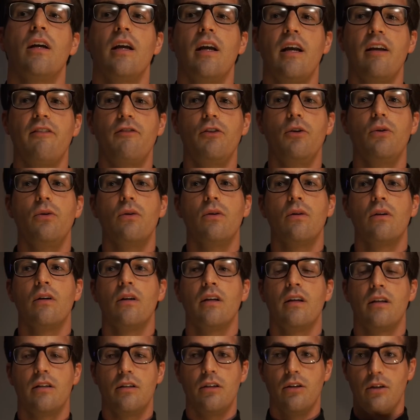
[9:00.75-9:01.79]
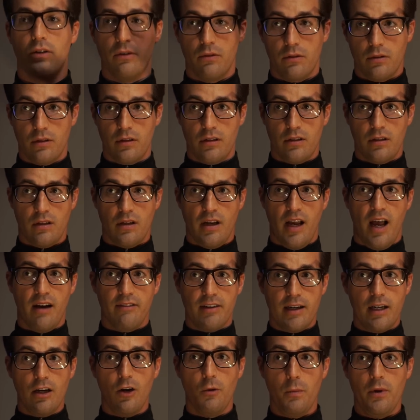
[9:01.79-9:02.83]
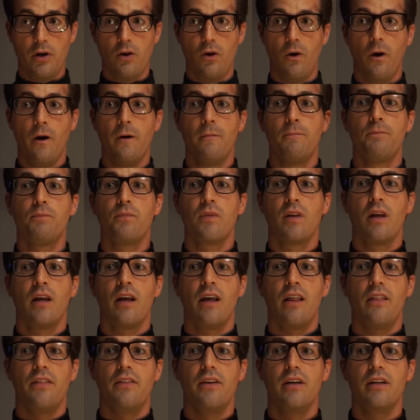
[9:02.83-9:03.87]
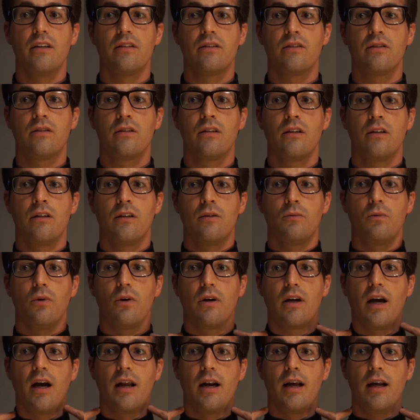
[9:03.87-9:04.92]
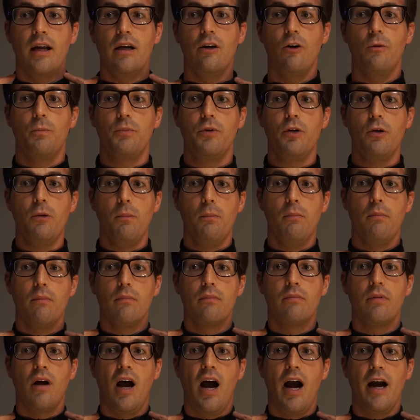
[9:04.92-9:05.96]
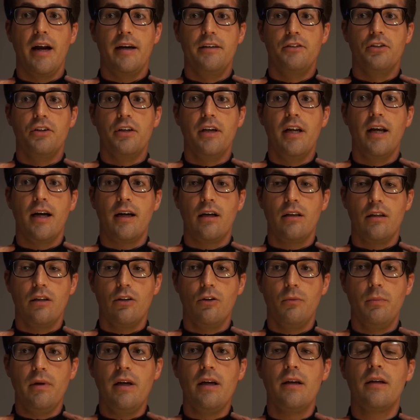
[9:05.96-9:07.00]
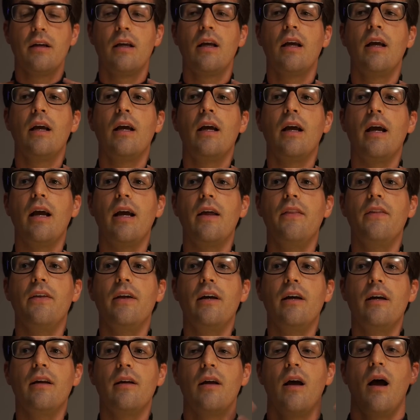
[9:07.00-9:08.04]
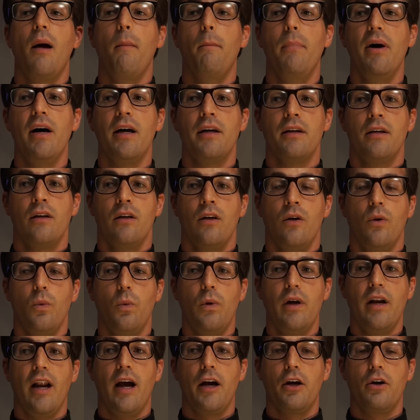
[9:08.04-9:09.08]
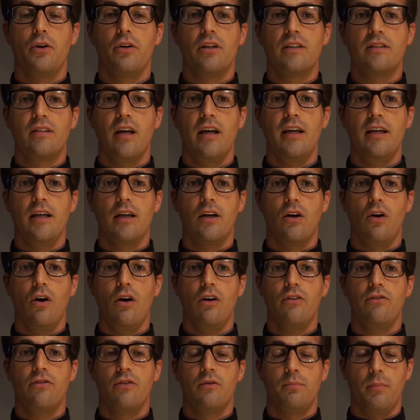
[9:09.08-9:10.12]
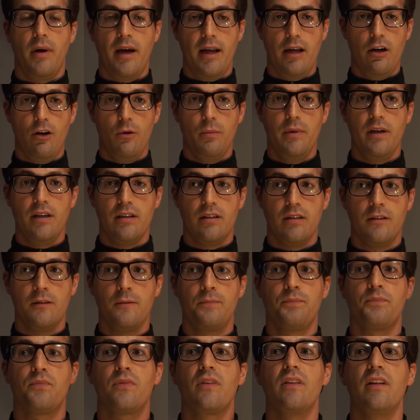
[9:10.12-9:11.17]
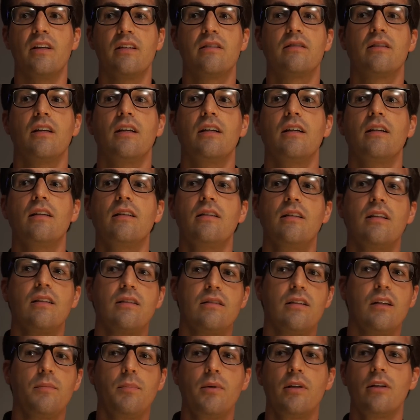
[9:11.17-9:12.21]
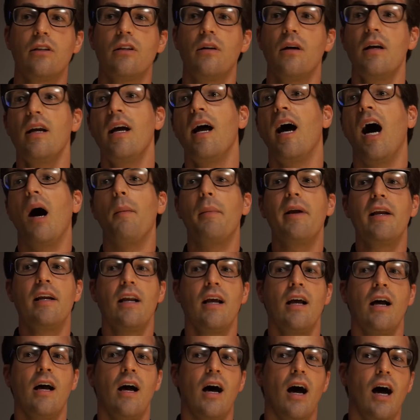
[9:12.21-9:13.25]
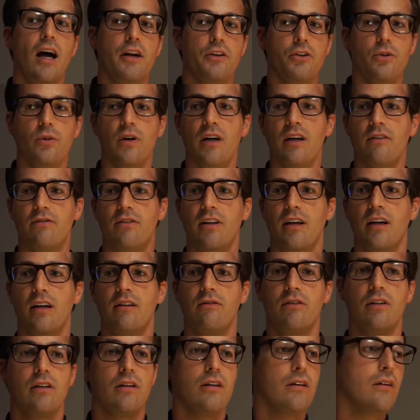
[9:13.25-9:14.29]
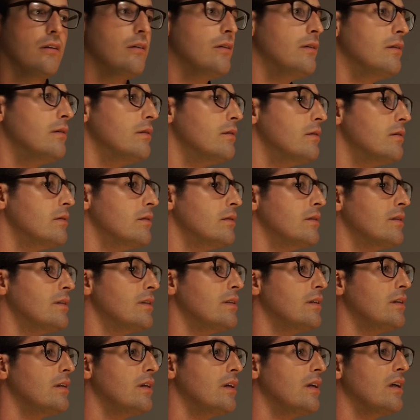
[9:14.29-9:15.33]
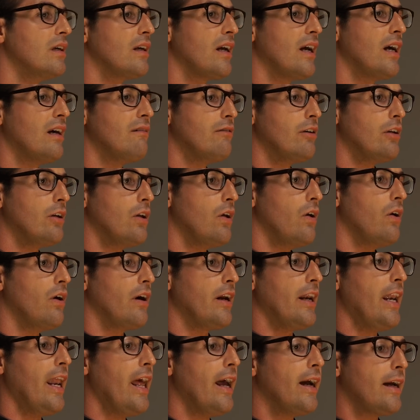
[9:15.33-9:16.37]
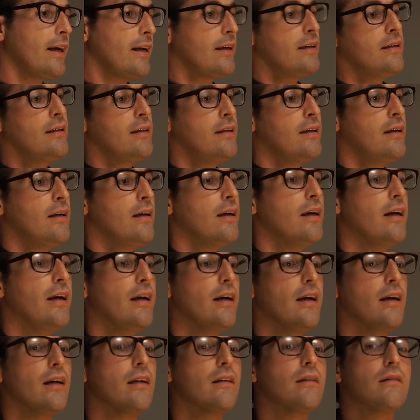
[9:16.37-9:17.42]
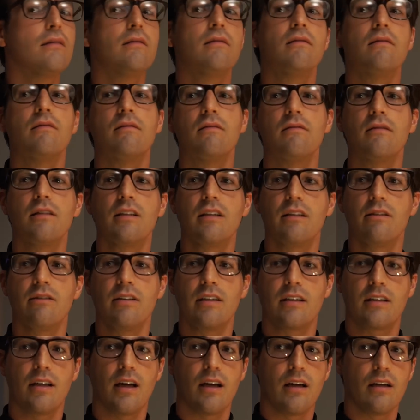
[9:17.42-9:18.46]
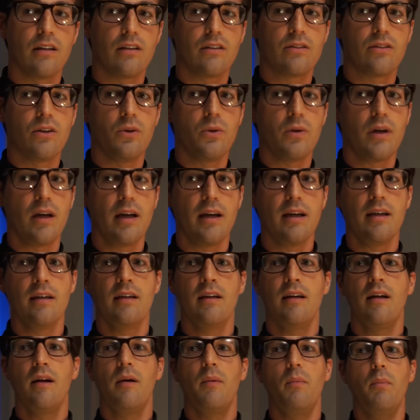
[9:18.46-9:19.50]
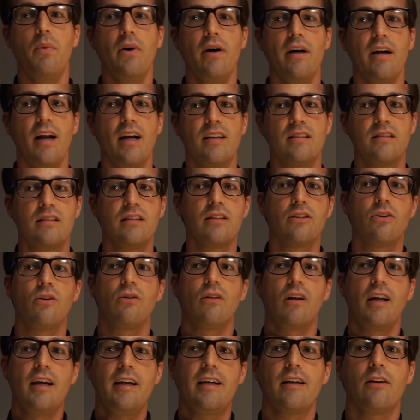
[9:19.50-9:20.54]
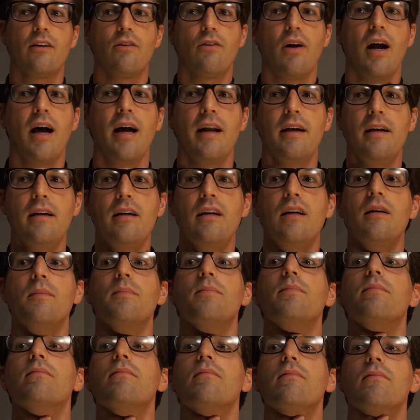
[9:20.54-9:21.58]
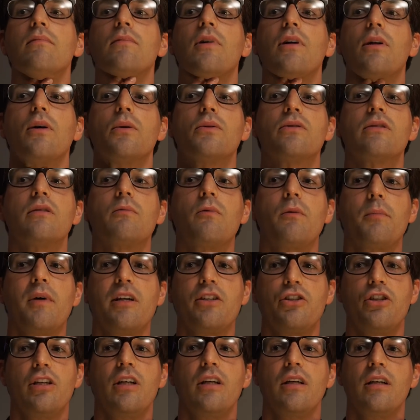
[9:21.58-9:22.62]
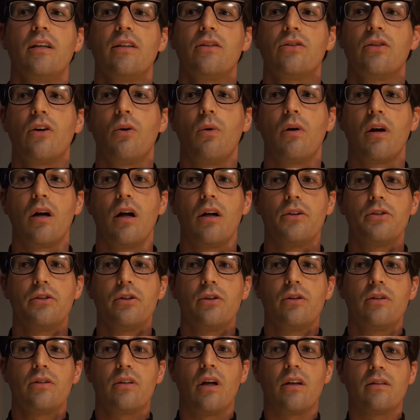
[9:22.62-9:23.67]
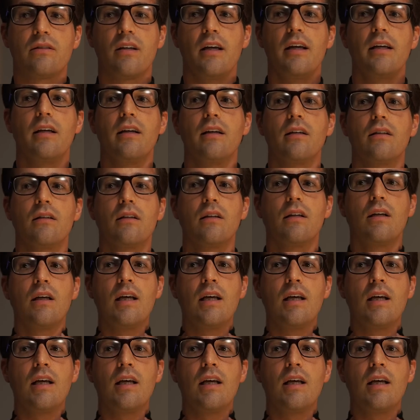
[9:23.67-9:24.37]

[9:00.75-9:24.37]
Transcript: If you have a helmet on, this will kind of help you hide your neck a little bit. And then, but when I go to take it off my helmet, this thing sits up a little. I mean, I do have kind of a long neck, and it kind of looks okay, but I still don't like it riding up close to where my chin is. So what I'll do is I'll take it